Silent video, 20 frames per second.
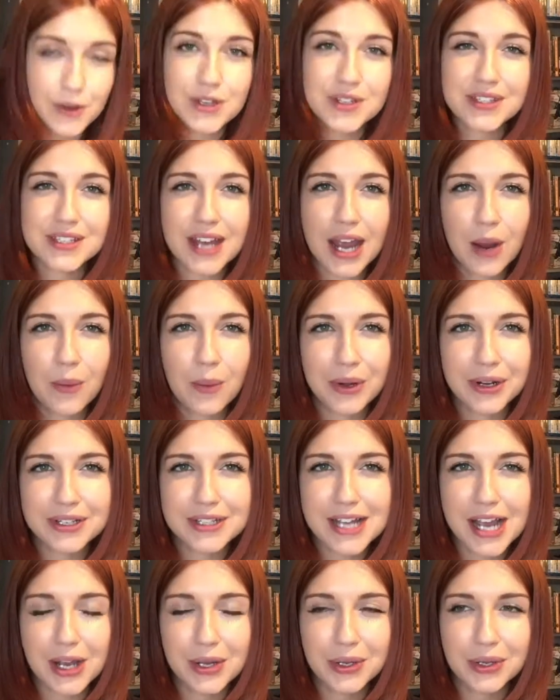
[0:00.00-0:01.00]
First, I want to
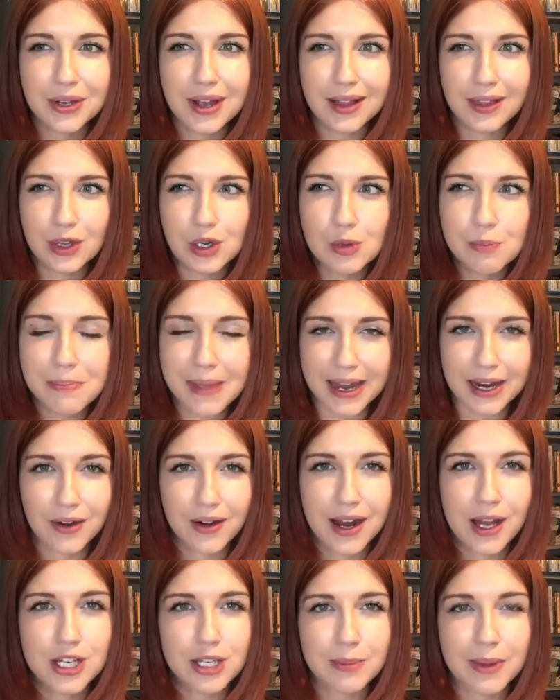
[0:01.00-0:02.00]
tell you a little
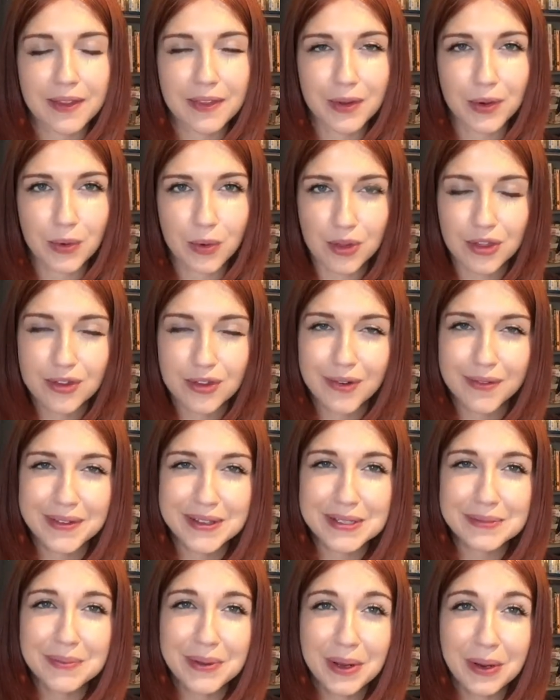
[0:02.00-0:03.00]
background about the author of
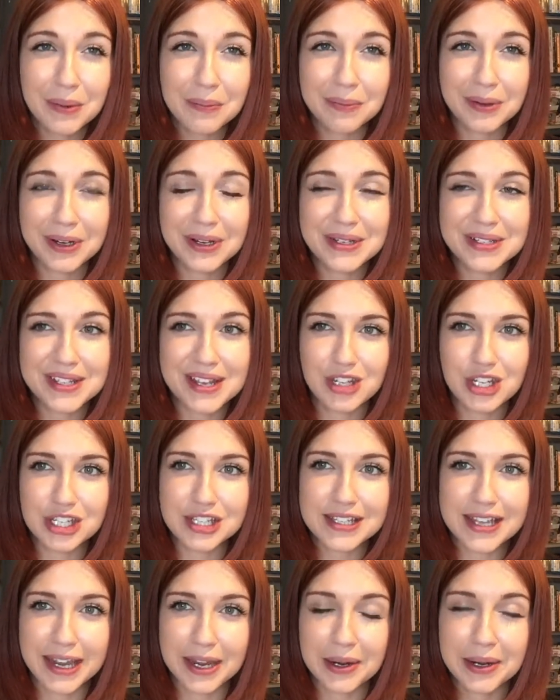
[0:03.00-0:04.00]
this book because
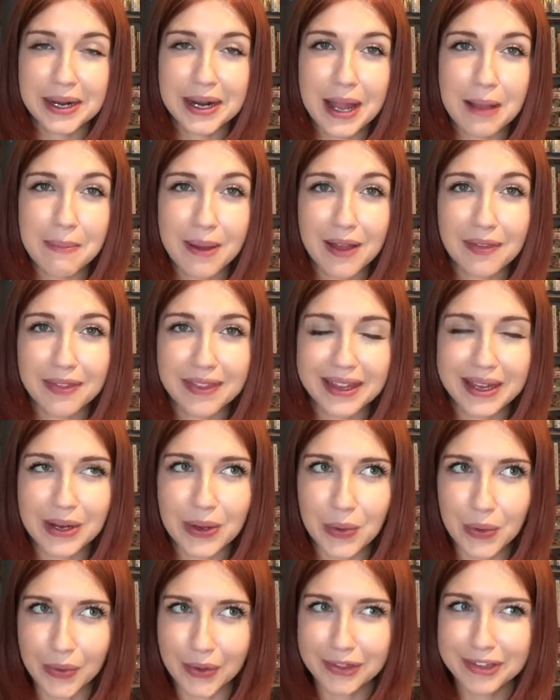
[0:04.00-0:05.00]
just hearing about the
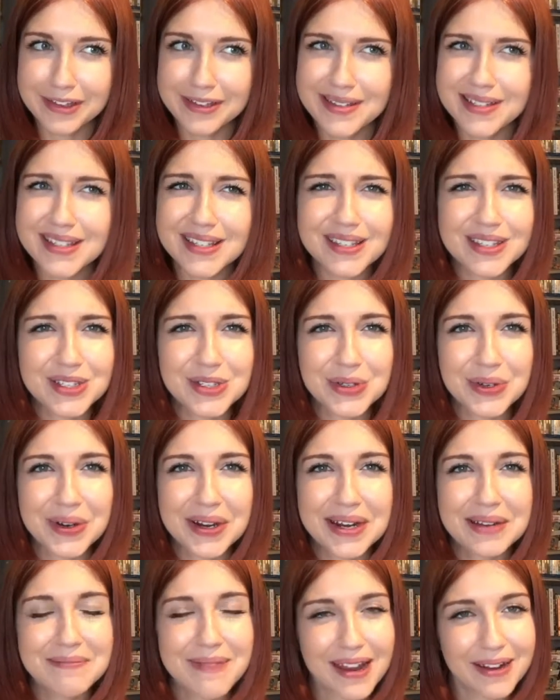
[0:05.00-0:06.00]
author's
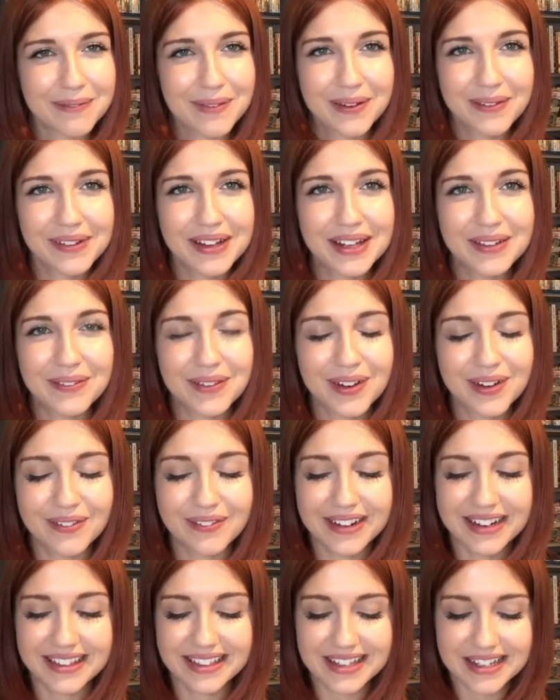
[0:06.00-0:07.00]
story made me really want to
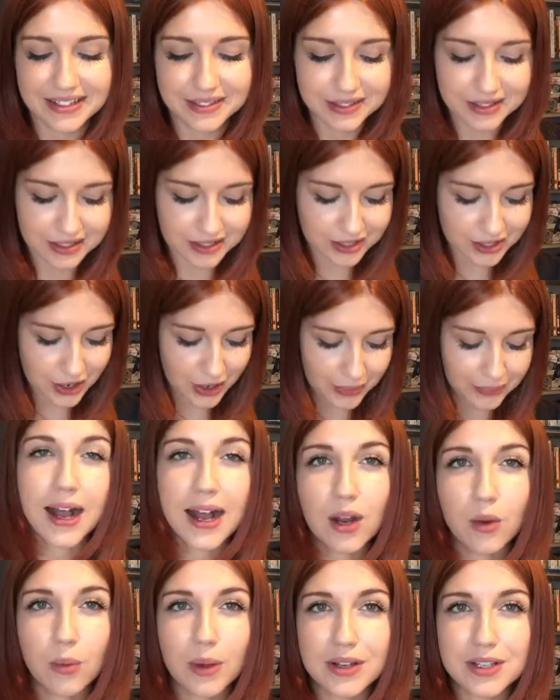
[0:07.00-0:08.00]
read this. So,
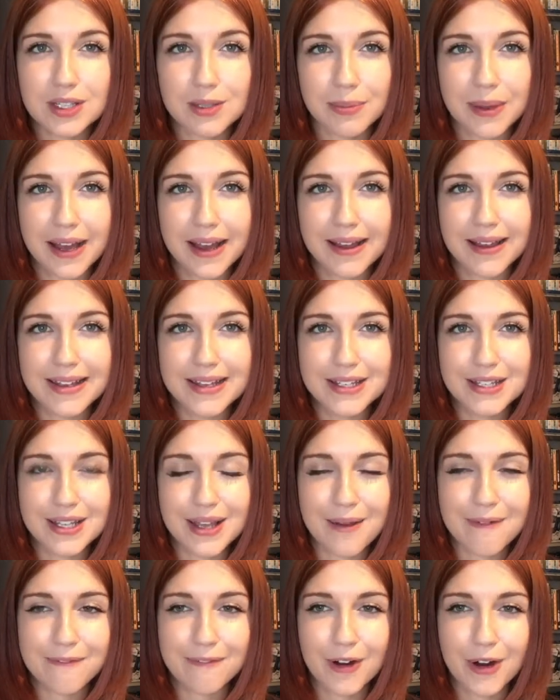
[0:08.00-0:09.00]
Ak Welsapar is
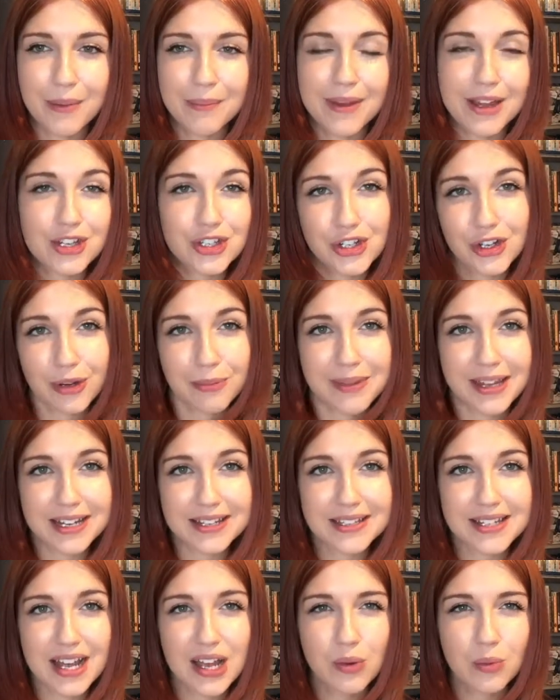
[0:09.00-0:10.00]
from
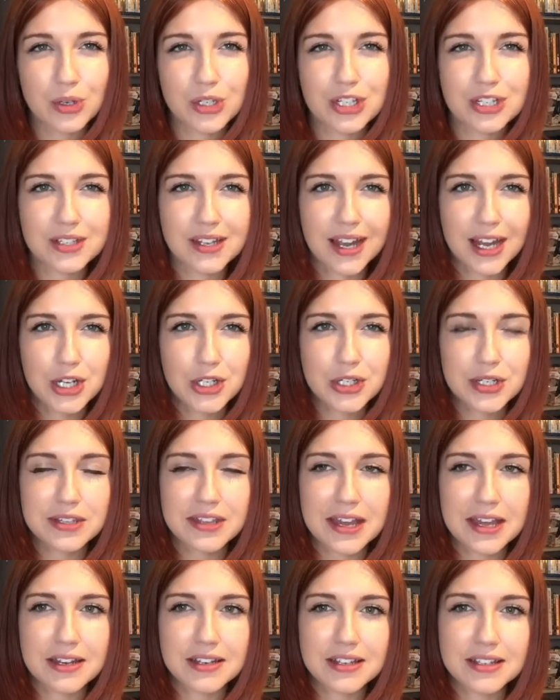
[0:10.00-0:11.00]
Turkmenistan, which is a country
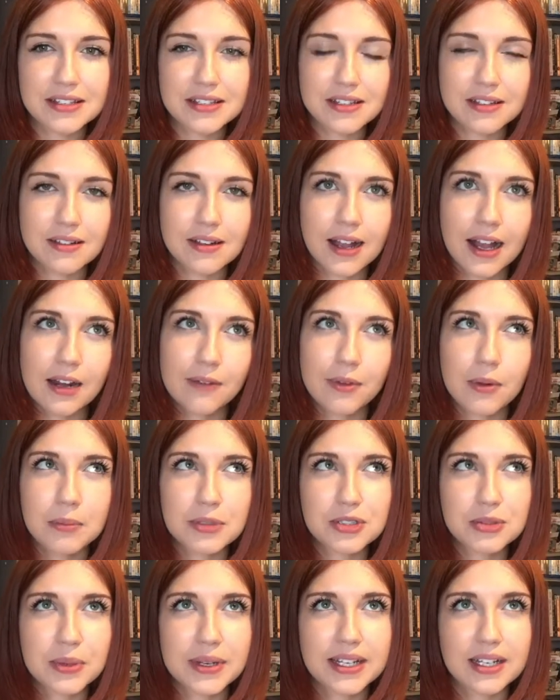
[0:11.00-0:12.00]
that is kind of in
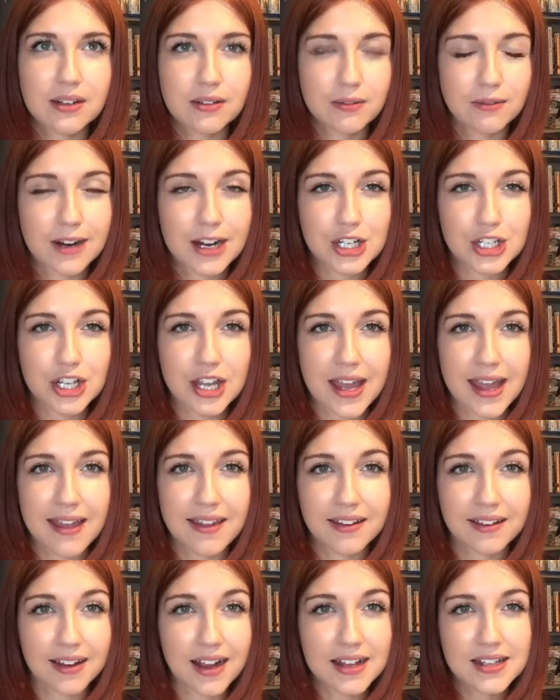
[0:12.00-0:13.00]
between Russia
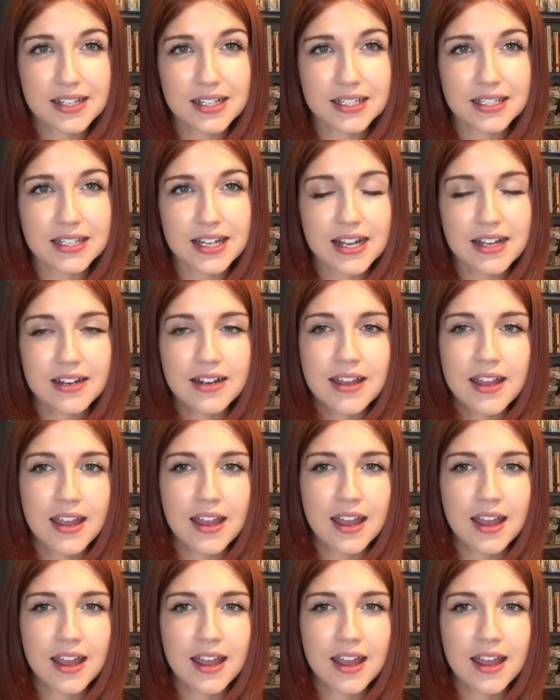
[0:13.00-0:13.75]
and Kazakhstan.